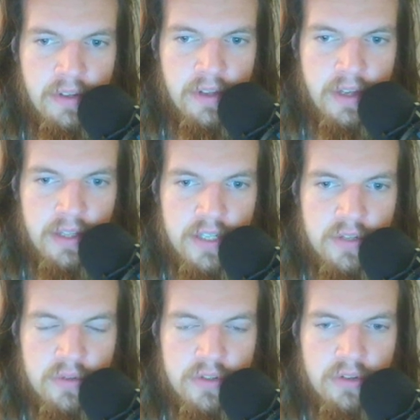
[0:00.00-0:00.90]
And this
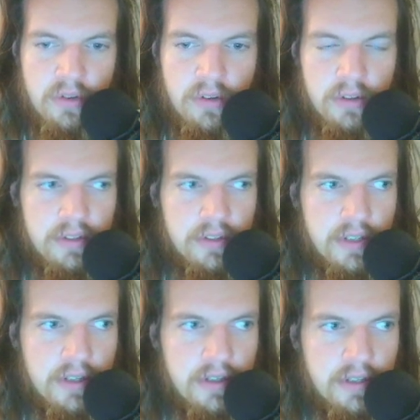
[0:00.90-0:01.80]
was called
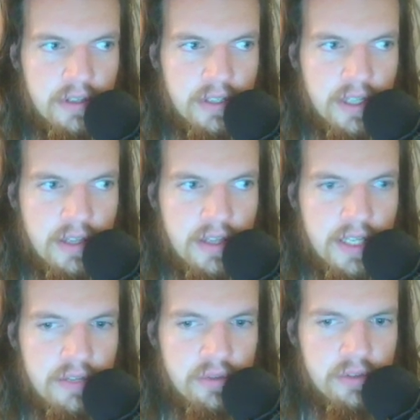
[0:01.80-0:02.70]

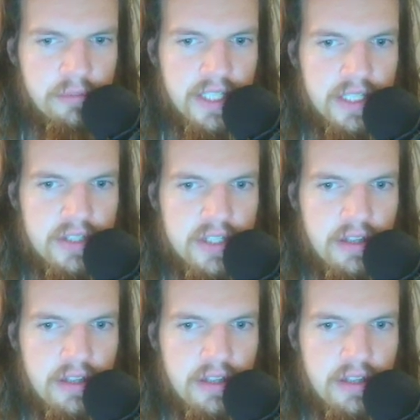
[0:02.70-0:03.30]
Cathedral Beach, I